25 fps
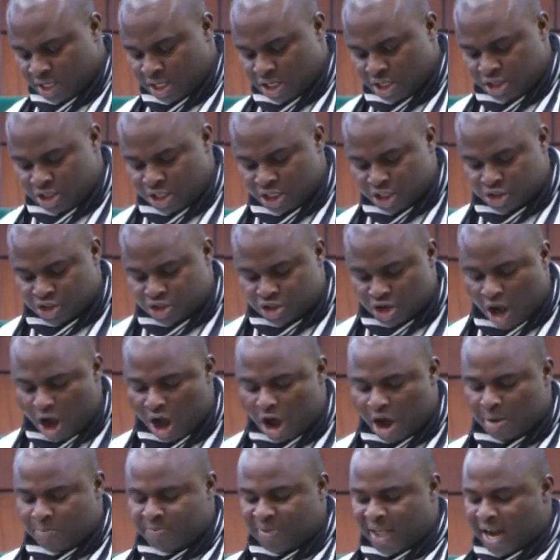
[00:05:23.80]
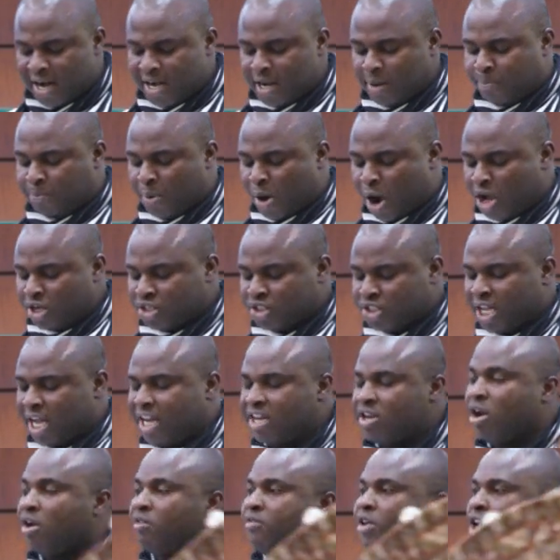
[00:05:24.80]
Disturbed that the poor state
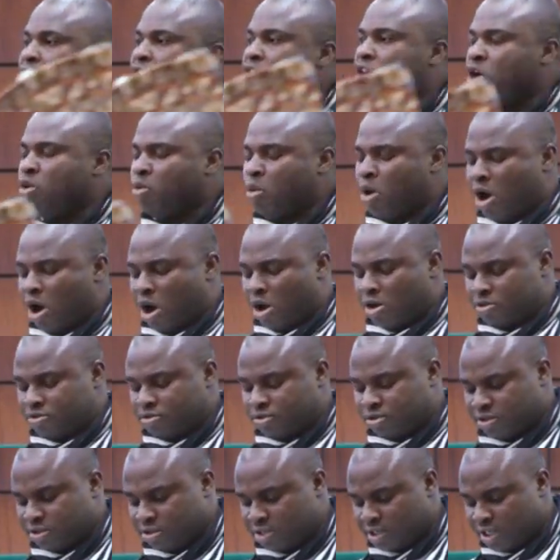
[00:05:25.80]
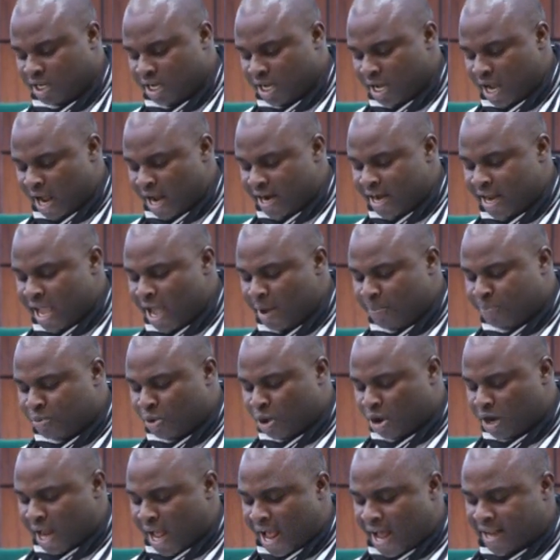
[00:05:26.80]
of the quay walls and
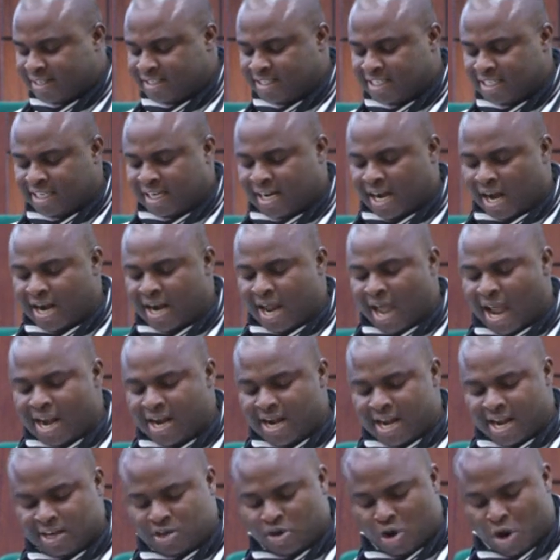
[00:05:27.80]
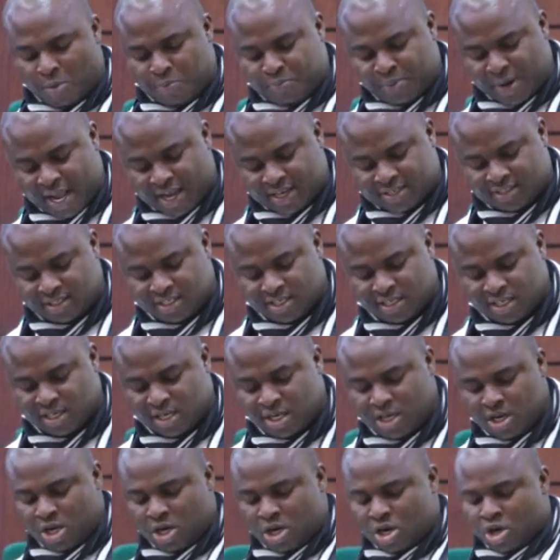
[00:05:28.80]
apron at Tinkan Island complex
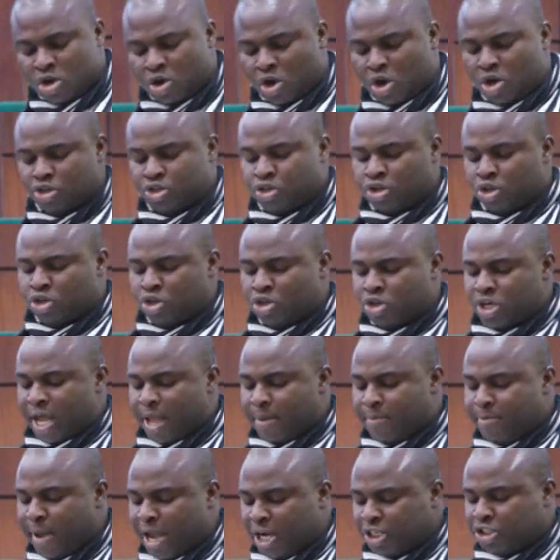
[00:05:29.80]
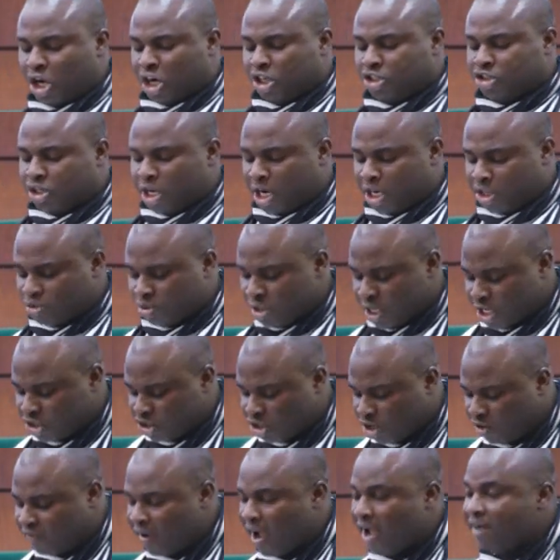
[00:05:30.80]
constitute a major threat to the
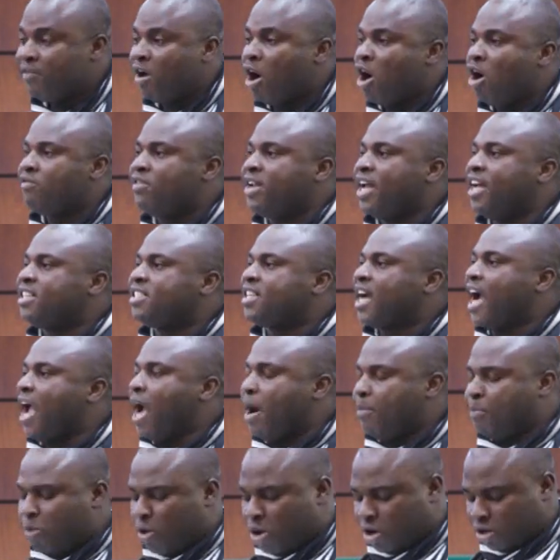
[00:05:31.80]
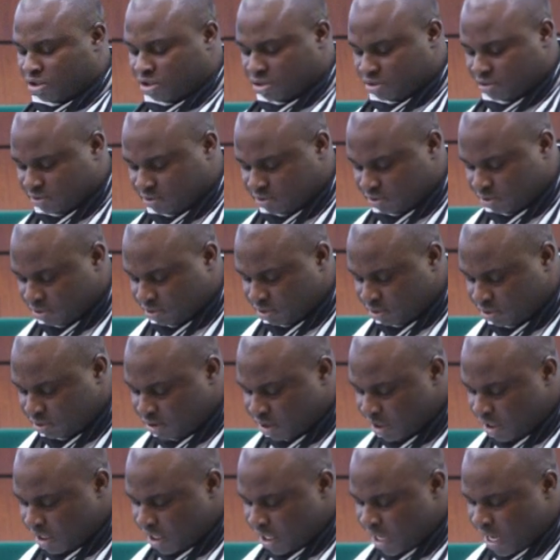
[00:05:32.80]
survival of the entire port,
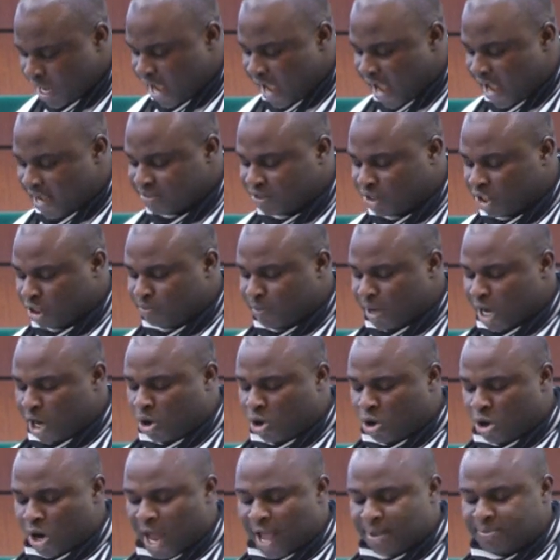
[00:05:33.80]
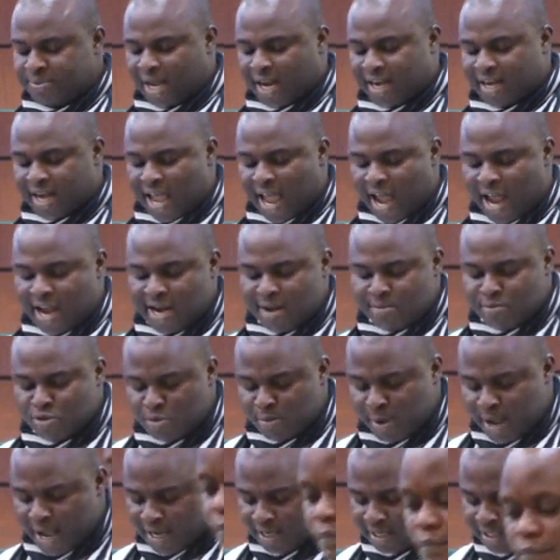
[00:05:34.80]
as it may collapse at any
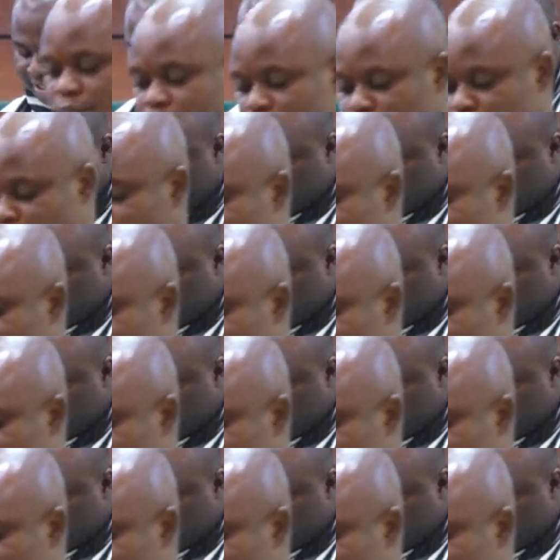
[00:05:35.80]
moment if